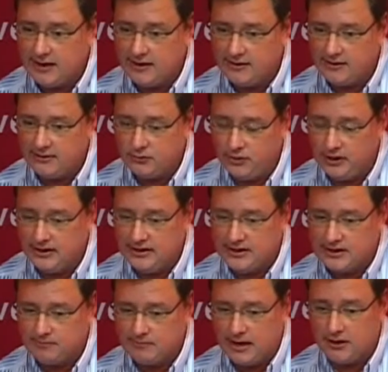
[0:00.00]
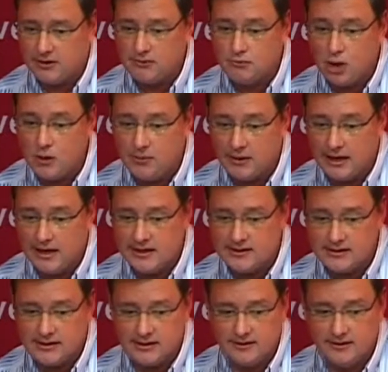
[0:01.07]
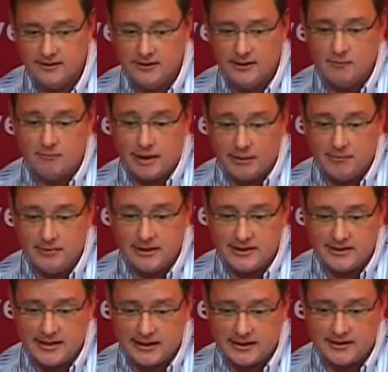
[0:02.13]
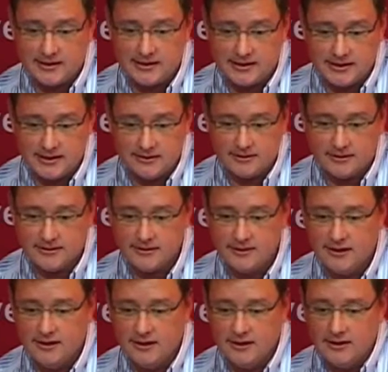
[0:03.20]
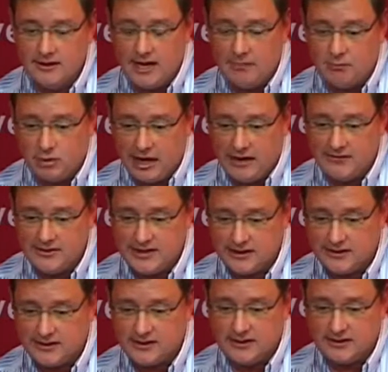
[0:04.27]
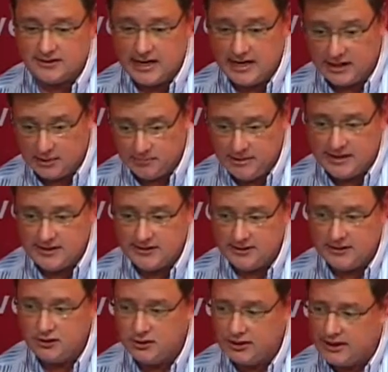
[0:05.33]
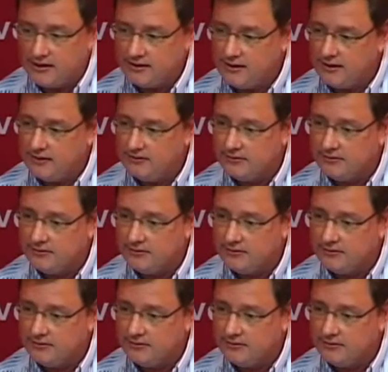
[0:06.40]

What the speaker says: I think it really is about mobilizing public sector skills and private sector skills and capacity together,